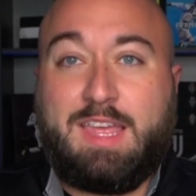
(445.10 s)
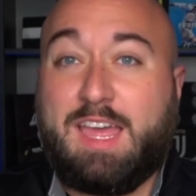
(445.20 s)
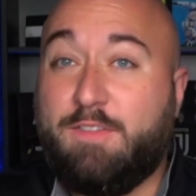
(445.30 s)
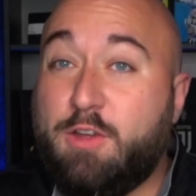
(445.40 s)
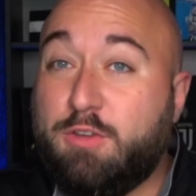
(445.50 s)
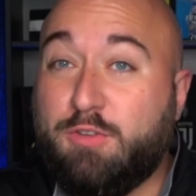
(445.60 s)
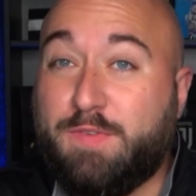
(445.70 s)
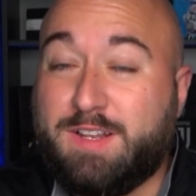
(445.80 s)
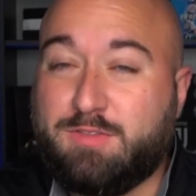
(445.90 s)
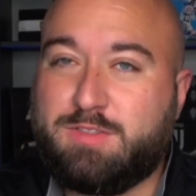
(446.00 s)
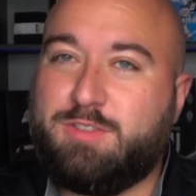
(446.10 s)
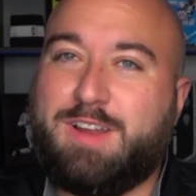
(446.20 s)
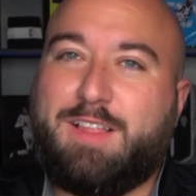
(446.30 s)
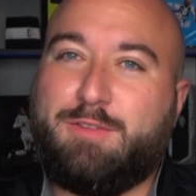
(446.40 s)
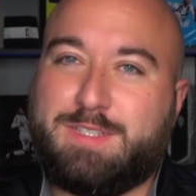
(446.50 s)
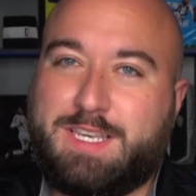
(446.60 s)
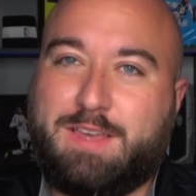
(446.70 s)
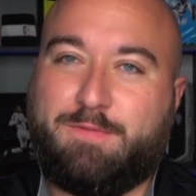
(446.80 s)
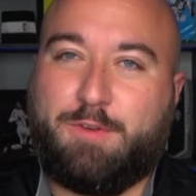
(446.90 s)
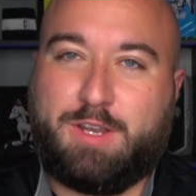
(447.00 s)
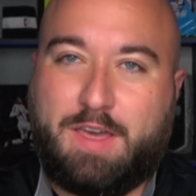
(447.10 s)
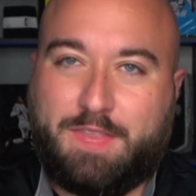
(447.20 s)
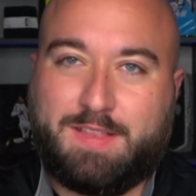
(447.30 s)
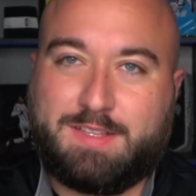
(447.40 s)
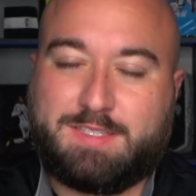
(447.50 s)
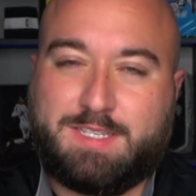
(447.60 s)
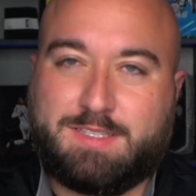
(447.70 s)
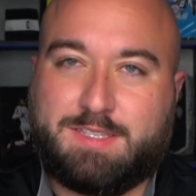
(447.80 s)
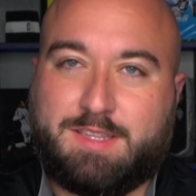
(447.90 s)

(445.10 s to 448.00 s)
if you're Juventus, you're not losing him for nothing this season.